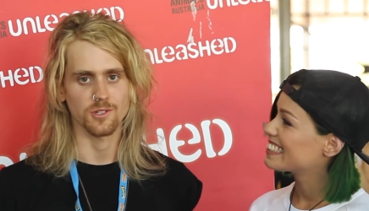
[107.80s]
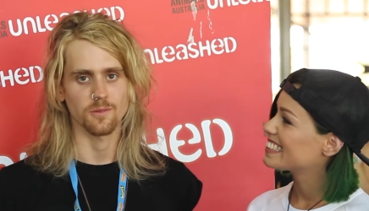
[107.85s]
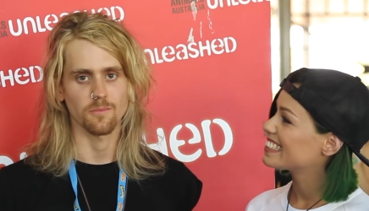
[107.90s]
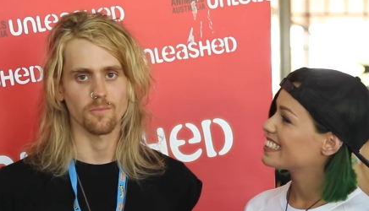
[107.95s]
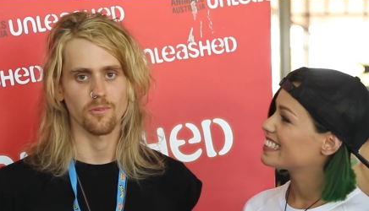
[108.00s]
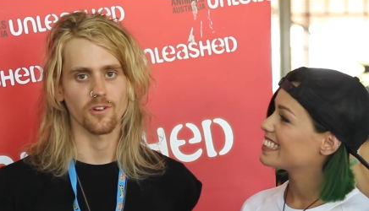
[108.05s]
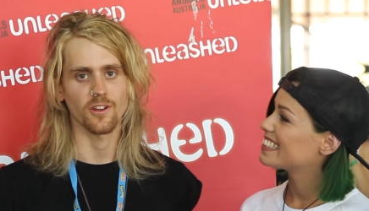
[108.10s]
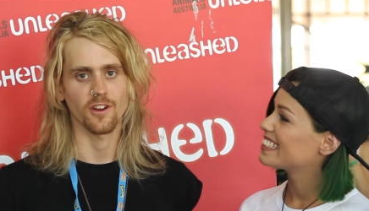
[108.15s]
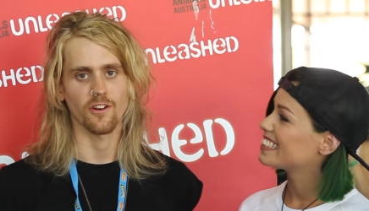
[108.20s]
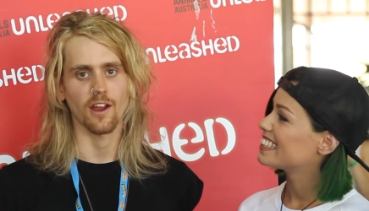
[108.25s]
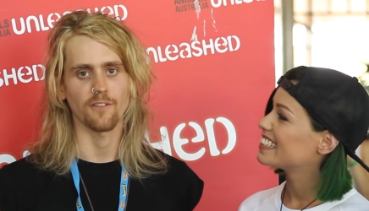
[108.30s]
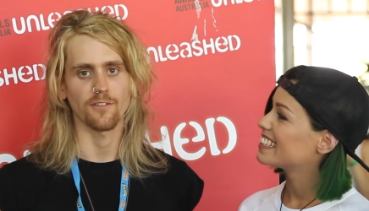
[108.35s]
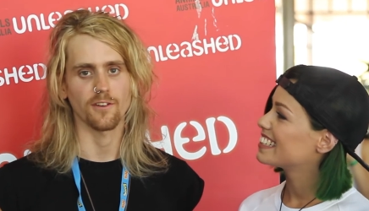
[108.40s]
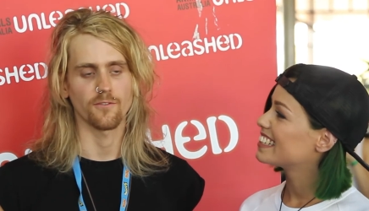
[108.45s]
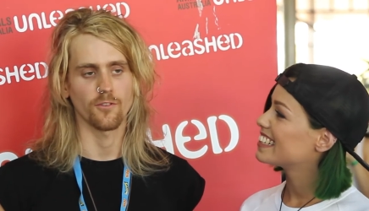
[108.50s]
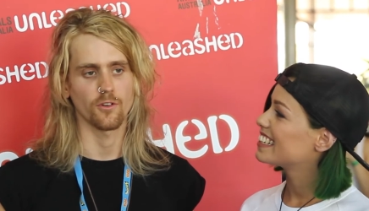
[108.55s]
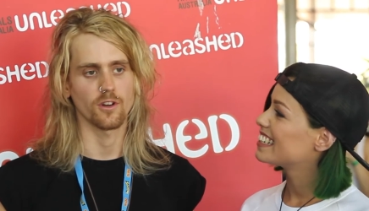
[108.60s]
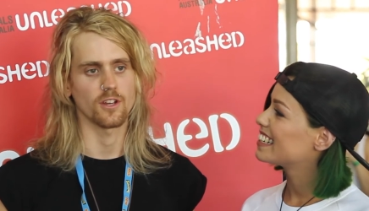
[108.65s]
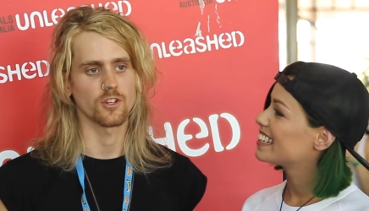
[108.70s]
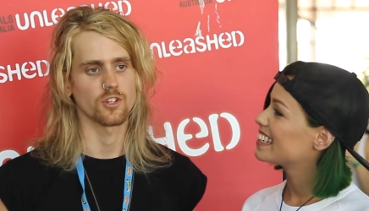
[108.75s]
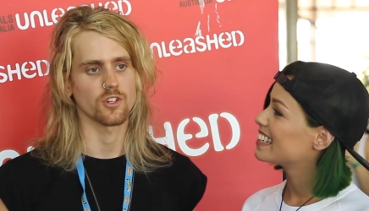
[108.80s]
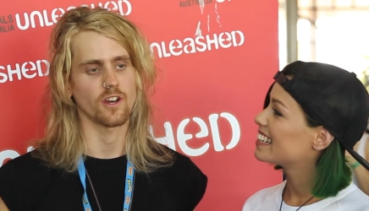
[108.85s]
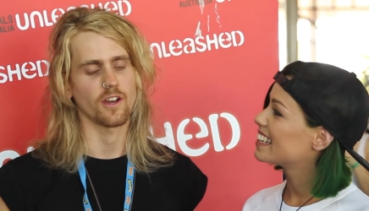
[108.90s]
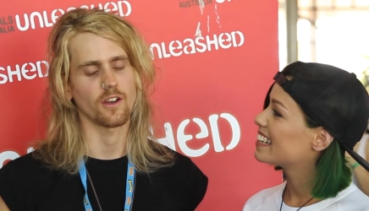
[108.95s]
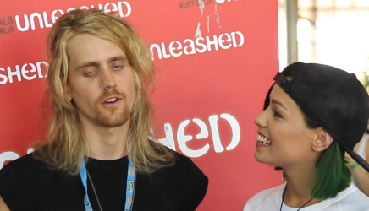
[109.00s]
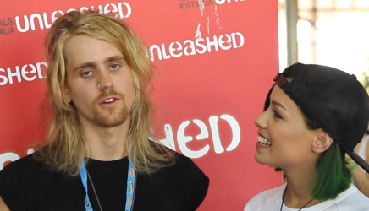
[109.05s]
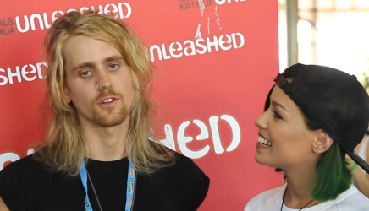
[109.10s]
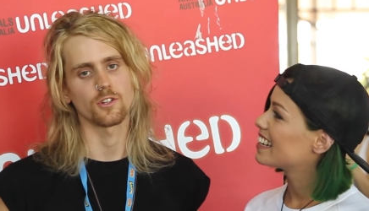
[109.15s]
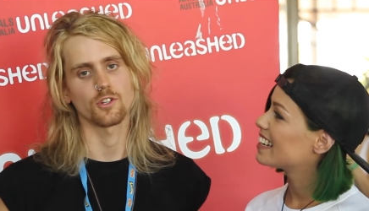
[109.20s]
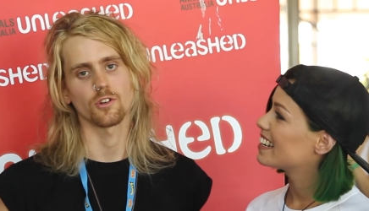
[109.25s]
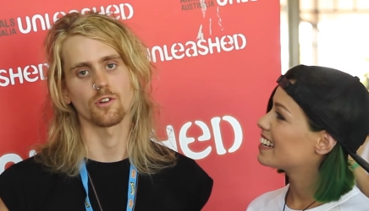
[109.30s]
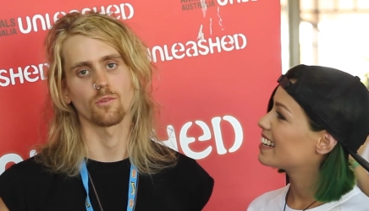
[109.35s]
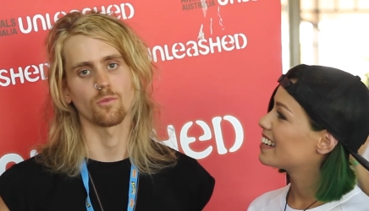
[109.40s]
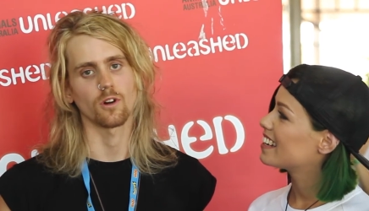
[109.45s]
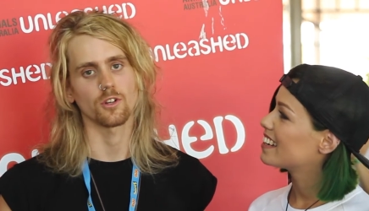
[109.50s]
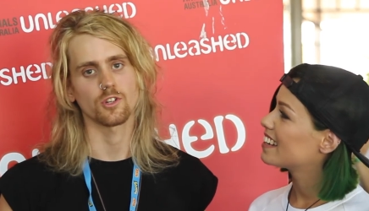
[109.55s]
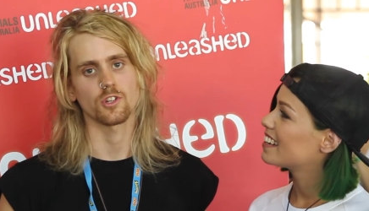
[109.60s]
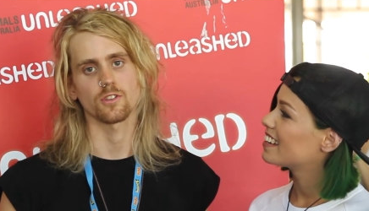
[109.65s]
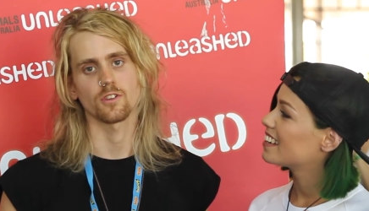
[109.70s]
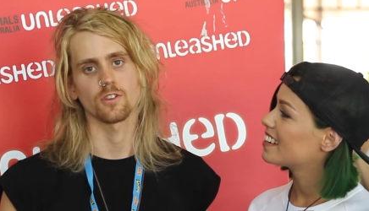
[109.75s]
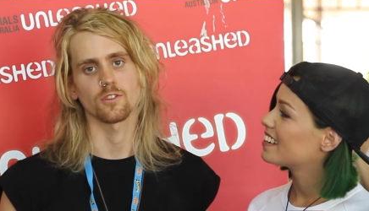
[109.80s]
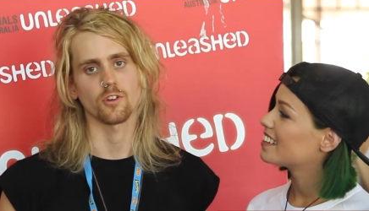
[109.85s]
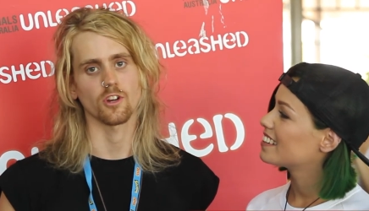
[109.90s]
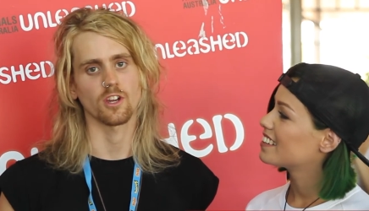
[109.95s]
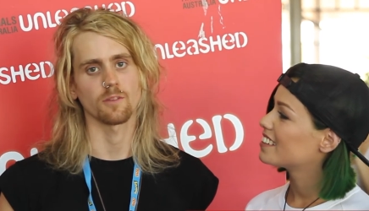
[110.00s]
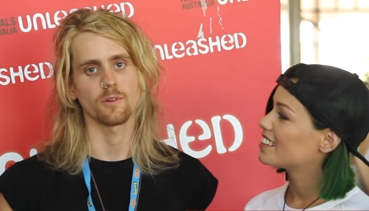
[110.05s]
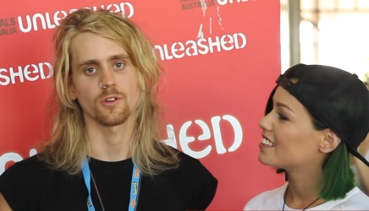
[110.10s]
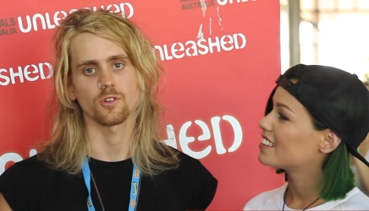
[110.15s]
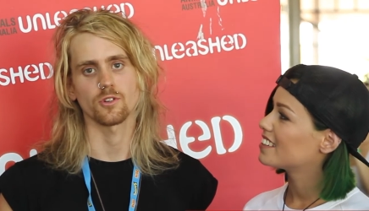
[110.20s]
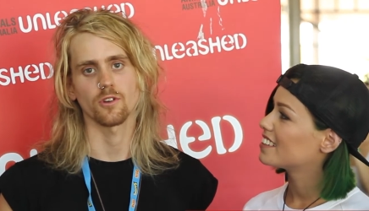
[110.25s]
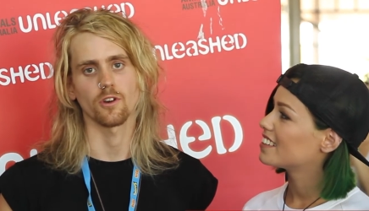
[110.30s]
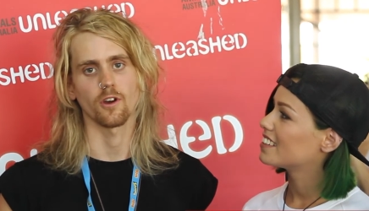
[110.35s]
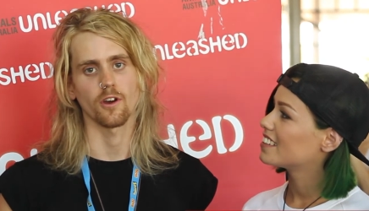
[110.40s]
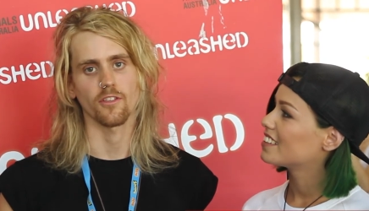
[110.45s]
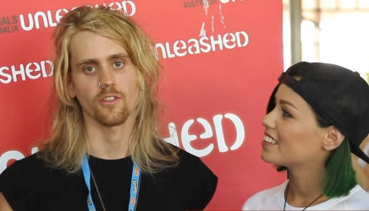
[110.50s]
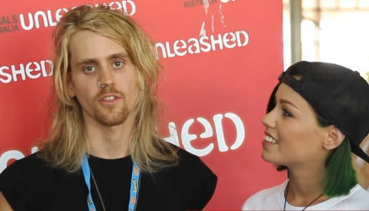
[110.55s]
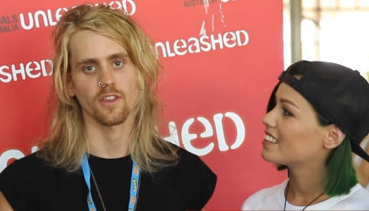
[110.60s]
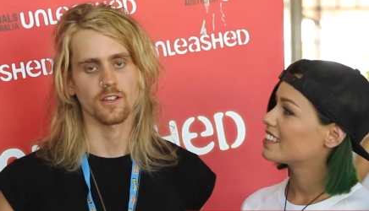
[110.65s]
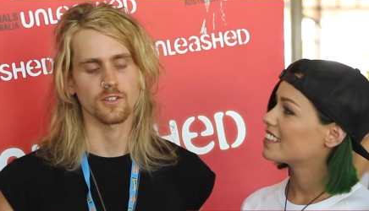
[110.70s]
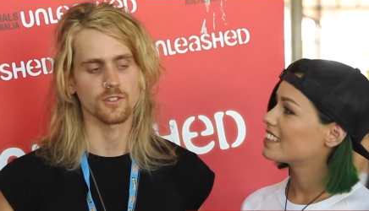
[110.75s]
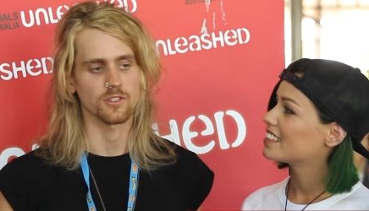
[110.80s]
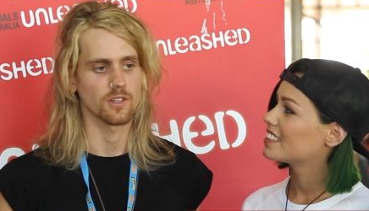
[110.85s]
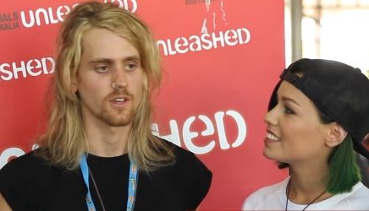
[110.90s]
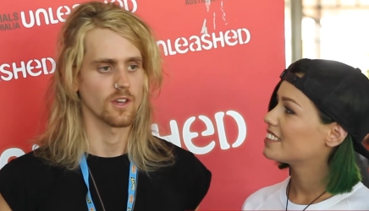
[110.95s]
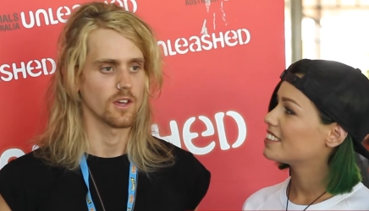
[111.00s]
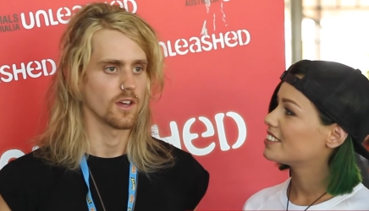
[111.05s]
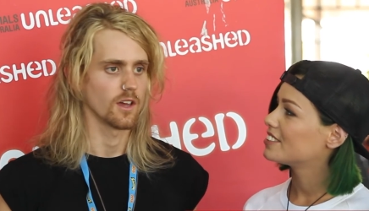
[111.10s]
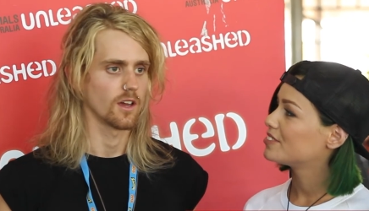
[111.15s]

Speaker 1: some pretty graphic footage, I urge you to watch the documentary Earthlings.